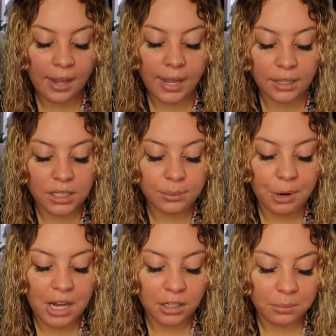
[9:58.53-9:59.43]
like this
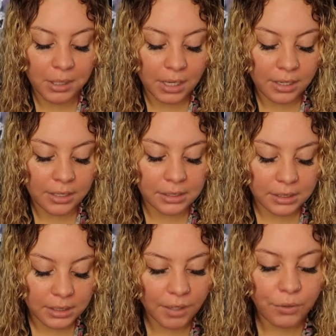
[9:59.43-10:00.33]
product
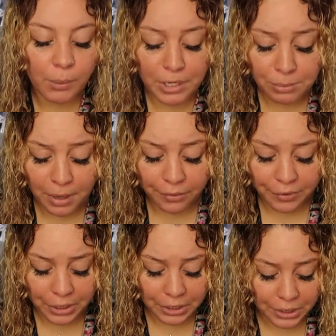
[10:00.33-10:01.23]
because if you watch my
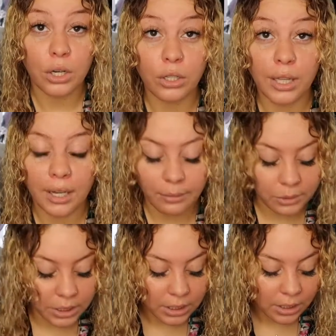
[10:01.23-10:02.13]
first curly hair
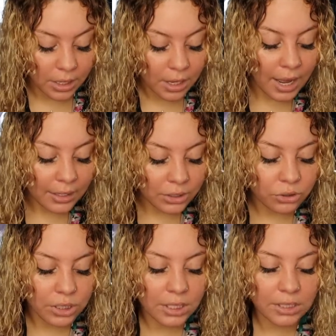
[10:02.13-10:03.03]
routine, I
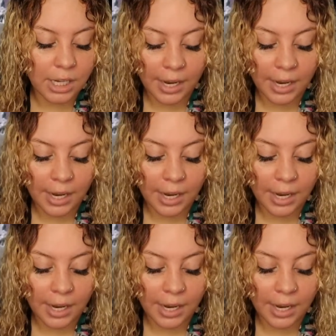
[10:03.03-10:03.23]
use this and